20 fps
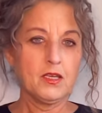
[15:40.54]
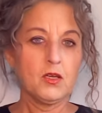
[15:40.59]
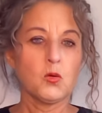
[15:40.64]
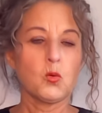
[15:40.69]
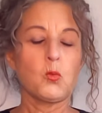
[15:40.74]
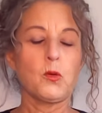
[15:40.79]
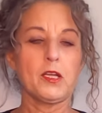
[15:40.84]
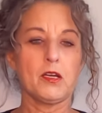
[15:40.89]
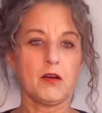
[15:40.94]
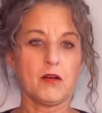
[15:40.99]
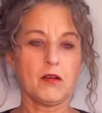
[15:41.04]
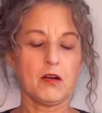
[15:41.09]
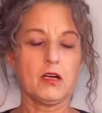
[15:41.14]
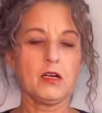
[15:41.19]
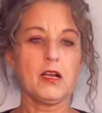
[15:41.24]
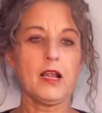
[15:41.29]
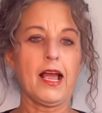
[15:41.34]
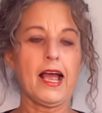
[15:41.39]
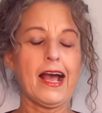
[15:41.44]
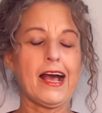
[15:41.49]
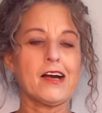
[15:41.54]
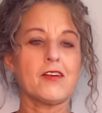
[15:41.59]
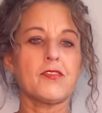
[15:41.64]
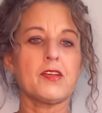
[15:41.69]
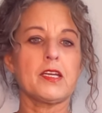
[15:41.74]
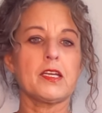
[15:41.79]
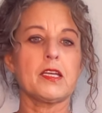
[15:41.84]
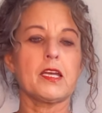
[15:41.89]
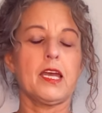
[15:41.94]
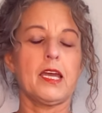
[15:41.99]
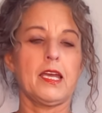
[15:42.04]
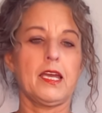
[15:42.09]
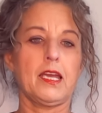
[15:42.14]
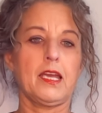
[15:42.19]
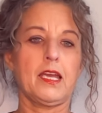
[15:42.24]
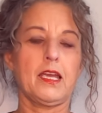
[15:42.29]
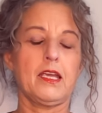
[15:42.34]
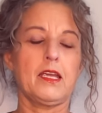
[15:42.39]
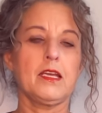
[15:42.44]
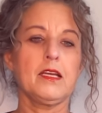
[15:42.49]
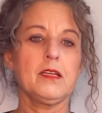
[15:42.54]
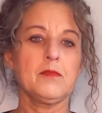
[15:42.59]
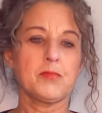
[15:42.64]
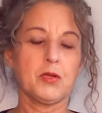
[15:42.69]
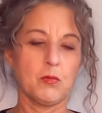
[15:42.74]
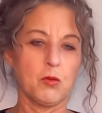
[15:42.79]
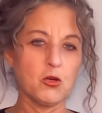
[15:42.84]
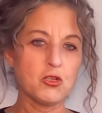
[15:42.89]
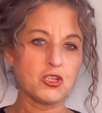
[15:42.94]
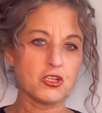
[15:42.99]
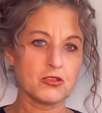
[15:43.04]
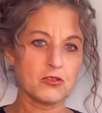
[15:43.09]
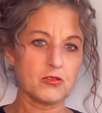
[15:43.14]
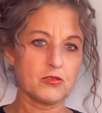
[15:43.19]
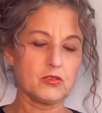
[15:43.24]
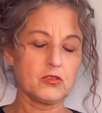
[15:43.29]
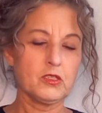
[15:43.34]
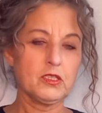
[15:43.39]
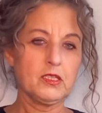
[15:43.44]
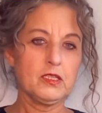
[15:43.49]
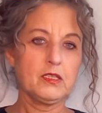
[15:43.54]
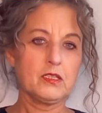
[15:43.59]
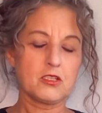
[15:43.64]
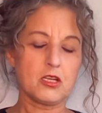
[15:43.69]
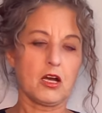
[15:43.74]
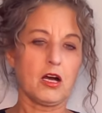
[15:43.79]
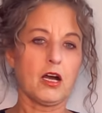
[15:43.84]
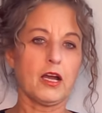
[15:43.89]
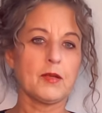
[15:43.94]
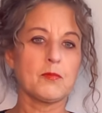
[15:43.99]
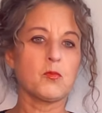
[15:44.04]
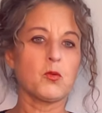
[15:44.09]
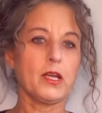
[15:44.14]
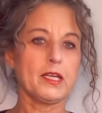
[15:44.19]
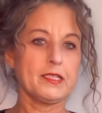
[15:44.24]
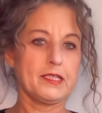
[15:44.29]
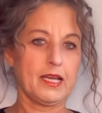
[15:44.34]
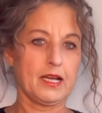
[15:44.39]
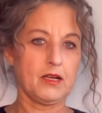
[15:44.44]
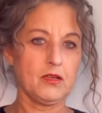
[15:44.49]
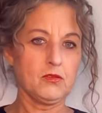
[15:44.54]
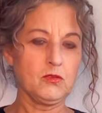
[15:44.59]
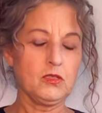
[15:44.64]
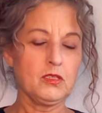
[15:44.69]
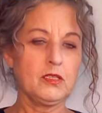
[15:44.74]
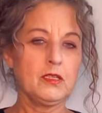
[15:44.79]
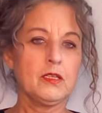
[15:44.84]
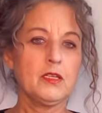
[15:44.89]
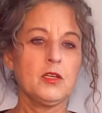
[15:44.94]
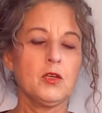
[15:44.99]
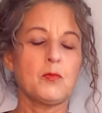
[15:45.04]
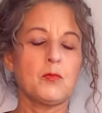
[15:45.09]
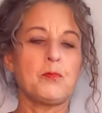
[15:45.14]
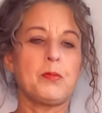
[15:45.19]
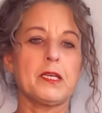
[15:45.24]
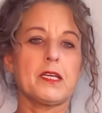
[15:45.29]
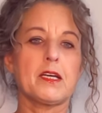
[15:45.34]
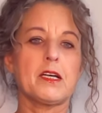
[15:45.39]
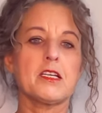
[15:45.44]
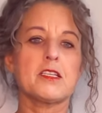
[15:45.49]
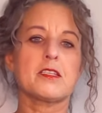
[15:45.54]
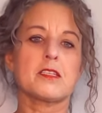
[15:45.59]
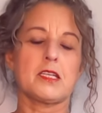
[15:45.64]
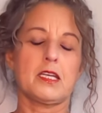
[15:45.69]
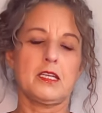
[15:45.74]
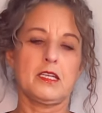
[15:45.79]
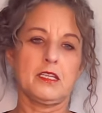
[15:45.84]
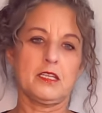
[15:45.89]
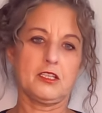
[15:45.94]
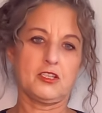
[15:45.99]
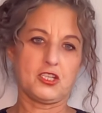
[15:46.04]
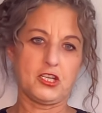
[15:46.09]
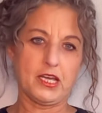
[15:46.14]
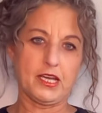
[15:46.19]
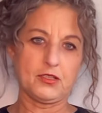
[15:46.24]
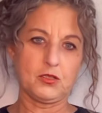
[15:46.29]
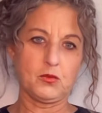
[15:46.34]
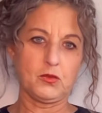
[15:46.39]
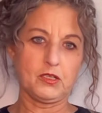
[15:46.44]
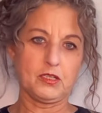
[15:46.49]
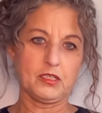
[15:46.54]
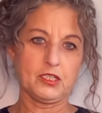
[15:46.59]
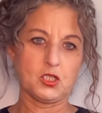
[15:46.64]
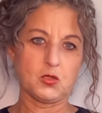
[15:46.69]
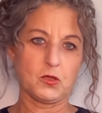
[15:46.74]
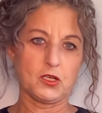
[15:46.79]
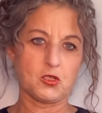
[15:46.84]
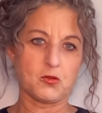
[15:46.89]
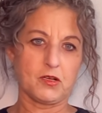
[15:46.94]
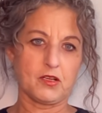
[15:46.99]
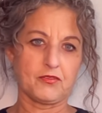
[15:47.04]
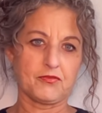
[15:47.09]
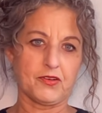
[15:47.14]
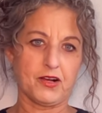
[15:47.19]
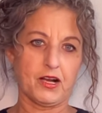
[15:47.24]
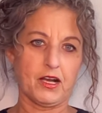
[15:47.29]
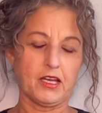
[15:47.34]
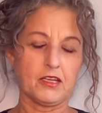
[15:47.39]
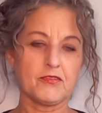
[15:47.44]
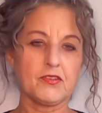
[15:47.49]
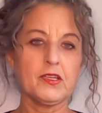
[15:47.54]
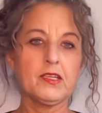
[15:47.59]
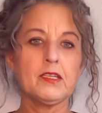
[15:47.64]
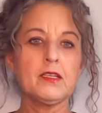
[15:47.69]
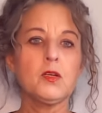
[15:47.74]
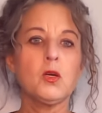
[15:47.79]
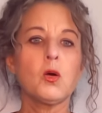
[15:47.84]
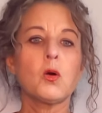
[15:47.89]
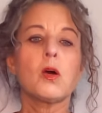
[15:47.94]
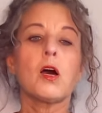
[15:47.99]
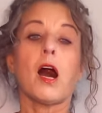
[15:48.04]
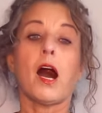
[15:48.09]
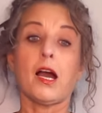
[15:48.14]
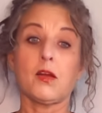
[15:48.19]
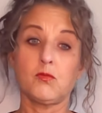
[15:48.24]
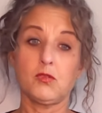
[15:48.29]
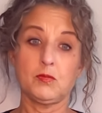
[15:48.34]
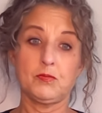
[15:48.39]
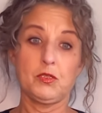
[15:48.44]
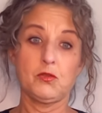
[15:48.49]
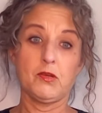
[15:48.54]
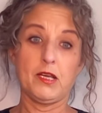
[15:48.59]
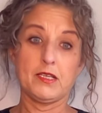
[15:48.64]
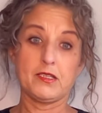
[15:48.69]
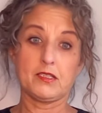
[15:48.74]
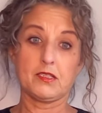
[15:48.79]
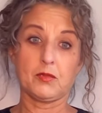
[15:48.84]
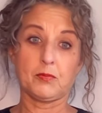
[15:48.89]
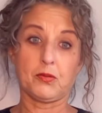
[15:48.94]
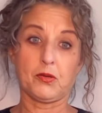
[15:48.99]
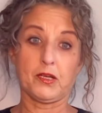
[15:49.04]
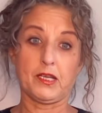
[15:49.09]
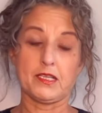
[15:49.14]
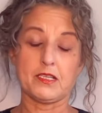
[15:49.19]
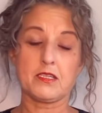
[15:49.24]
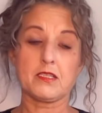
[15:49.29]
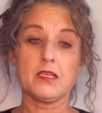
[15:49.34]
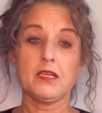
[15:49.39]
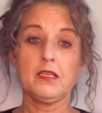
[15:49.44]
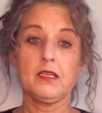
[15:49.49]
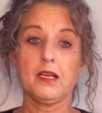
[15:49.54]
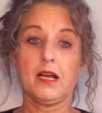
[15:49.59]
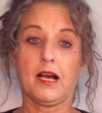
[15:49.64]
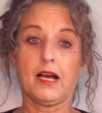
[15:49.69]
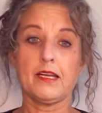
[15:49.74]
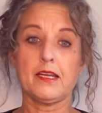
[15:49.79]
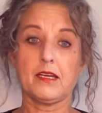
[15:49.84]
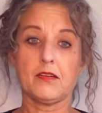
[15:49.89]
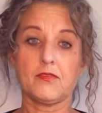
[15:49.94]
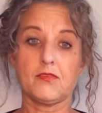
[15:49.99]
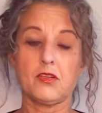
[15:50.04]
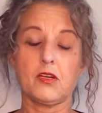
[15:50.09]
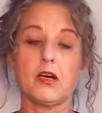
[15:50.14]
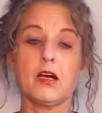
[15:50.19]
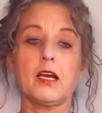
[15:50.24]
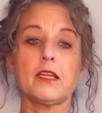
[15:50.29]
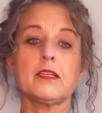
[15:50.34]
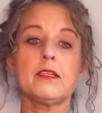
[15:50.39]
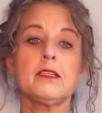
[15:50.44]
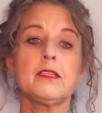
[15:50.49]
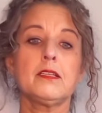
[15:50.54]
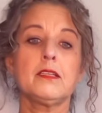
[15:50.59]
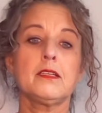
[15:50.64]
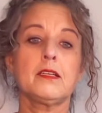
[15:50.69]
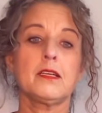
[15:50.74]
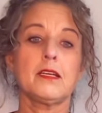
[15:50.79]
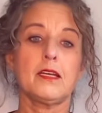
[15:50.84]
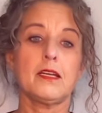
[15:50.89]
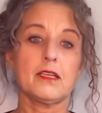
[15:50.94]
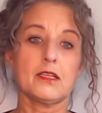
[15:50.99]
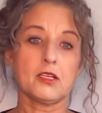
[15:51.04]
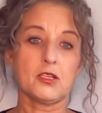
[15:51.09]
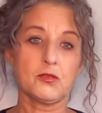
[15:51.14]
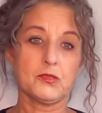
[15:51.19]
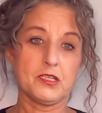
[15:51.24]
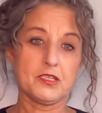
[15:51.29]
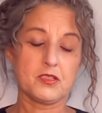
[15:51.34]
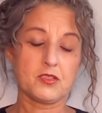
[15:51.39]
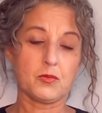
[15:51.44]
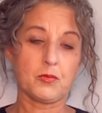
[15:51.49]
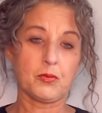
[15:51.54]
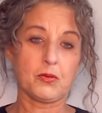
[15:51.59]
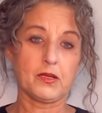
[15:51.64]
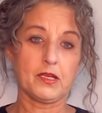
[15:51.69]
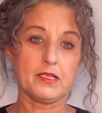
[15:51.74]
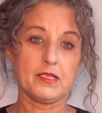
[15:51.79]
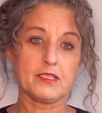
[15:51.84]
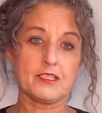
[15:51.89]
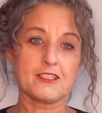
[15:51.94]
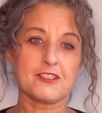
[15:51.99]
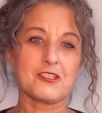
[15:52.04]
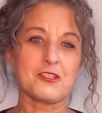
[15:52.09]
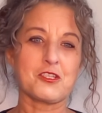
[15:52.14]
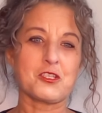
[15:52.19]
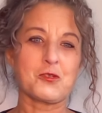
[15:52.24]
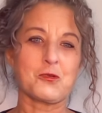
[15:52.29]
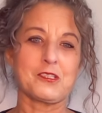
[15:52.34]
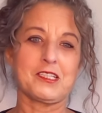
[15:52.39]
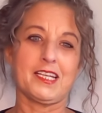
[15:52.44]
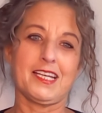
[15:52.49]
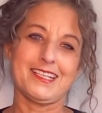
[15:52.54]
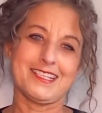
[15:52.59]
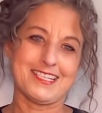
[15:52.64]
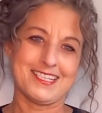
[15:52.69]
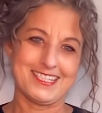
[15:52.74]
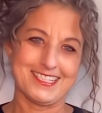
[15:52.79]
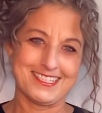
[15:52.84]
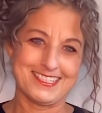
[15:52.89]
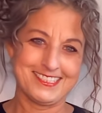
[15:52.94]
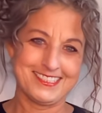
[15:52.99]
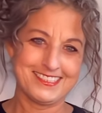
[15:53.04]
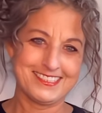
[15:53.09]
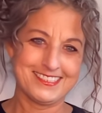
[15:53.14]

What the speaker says: We are having a promotional time right now because in January 2025, I will be raising the price. I have not increased the price since 2018.